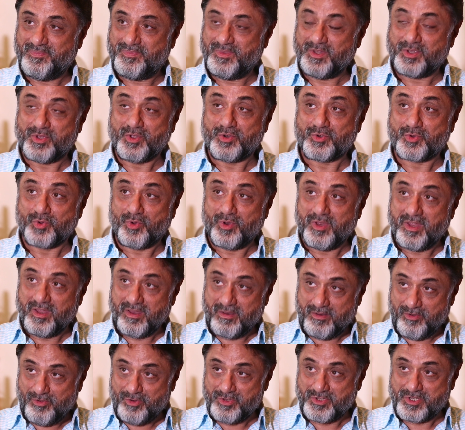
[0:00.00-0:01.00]
the
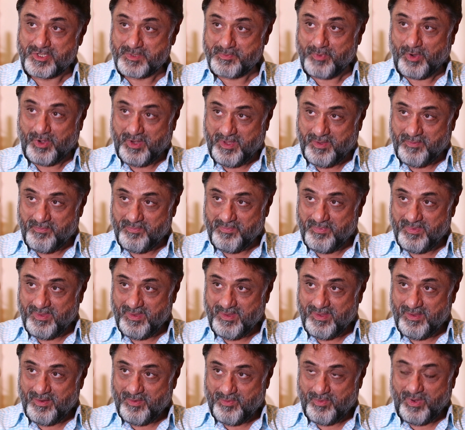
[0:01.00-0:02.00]
controlling religious body,
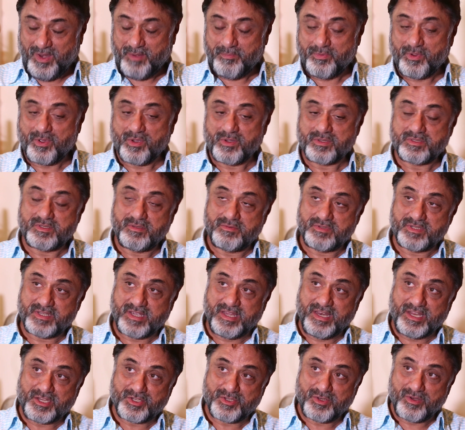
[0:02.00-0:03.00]
right? Because there was
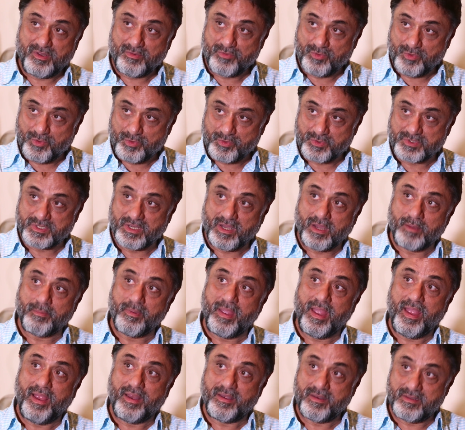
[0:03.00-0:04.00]
a connection of the Guru
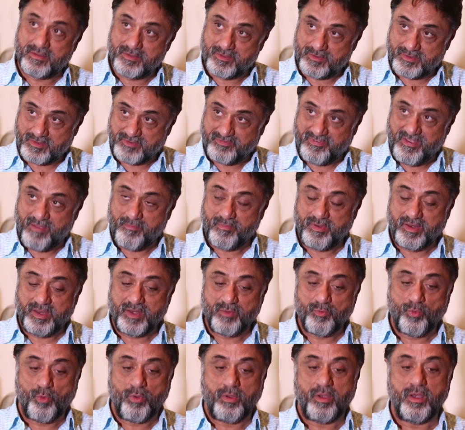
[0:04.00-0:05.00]
Sahib and his
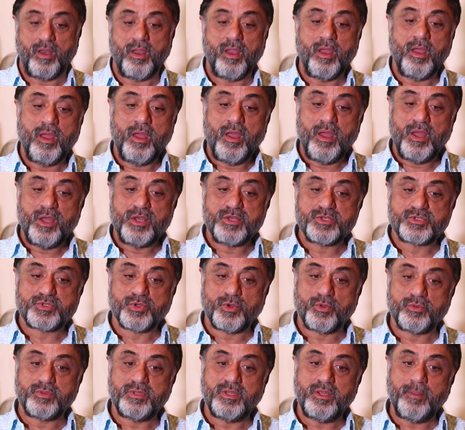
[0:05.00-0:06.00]
family involved.
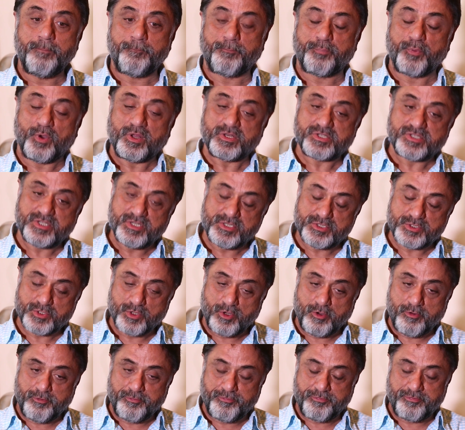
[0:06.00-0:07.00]
So the
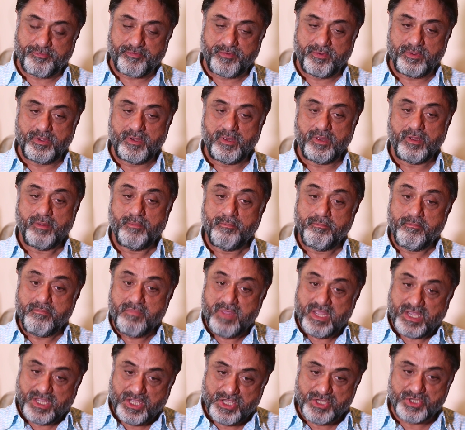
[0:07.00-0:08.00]
process of
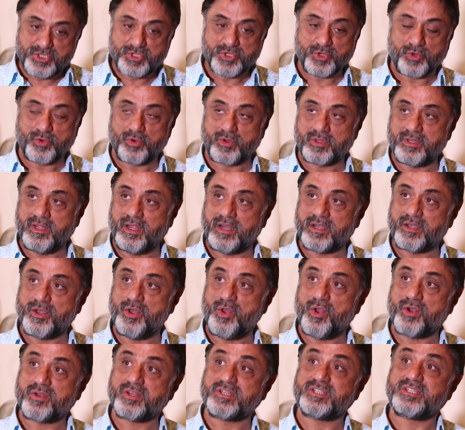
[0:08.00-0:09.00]
making sure
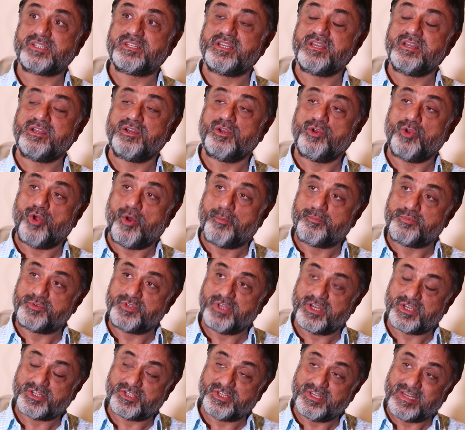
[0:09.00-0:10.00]
that not a single
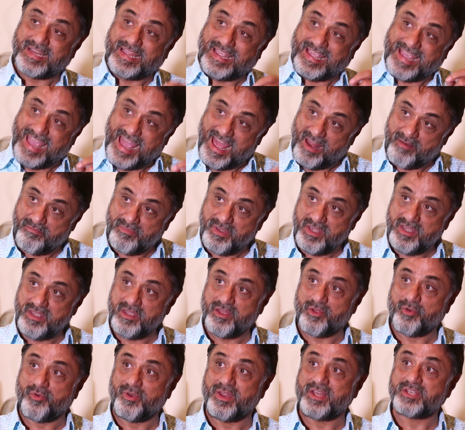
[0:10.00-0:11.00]
objection can
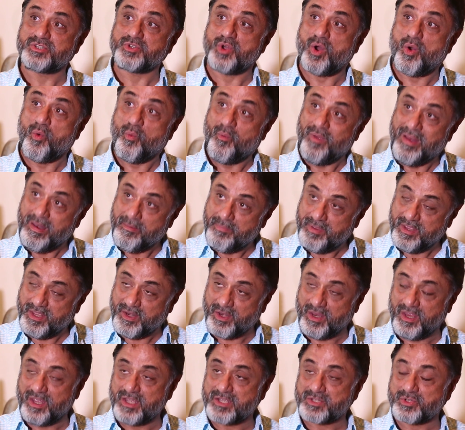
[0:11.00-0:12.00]
be raised or will
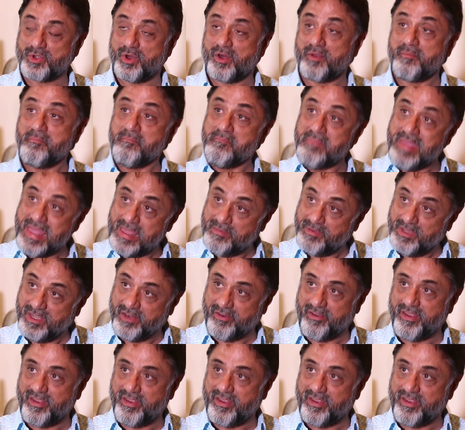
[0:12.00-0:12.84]
be raised or may be